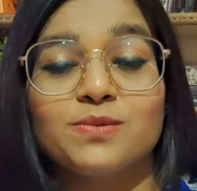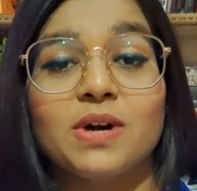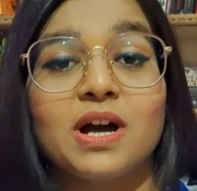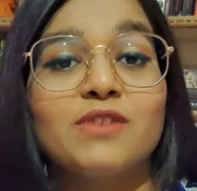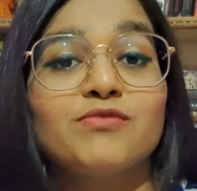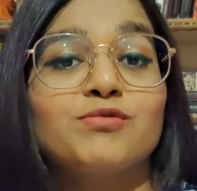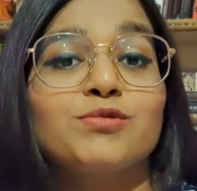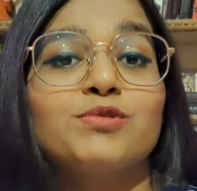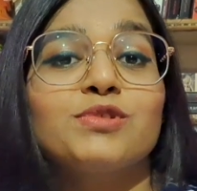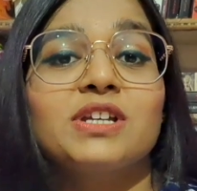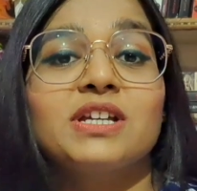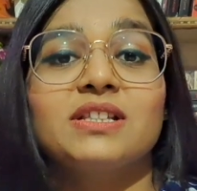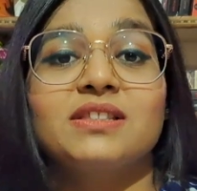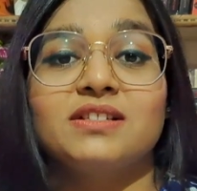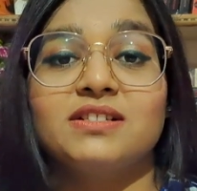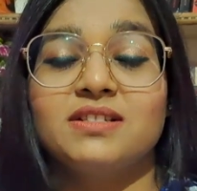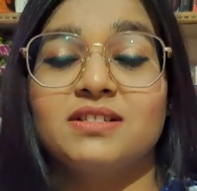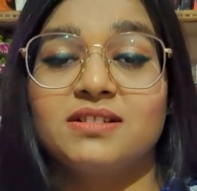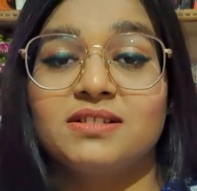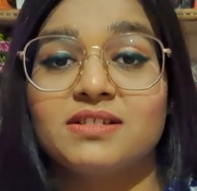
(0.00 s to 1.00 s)
have to take
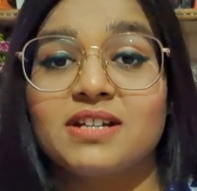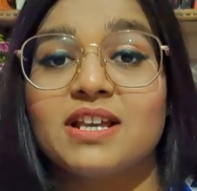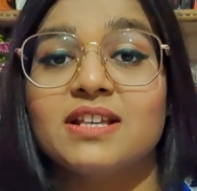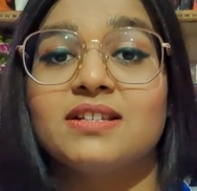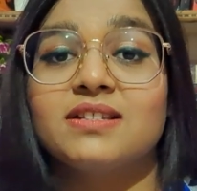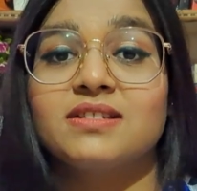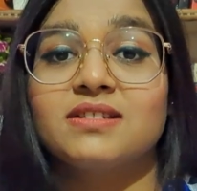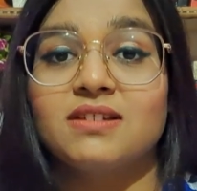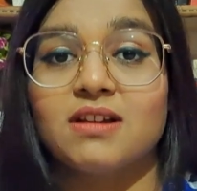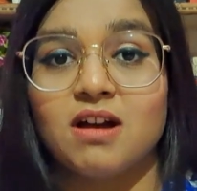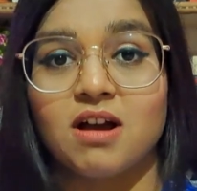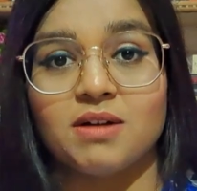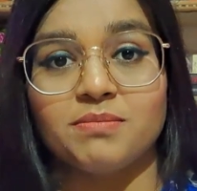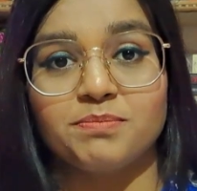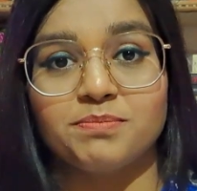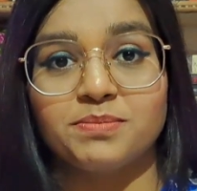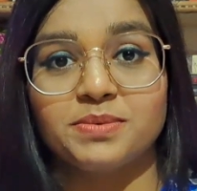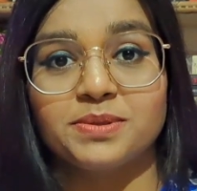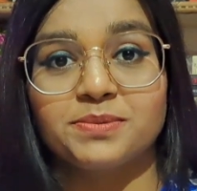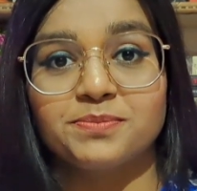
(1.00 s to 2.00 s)
this test up.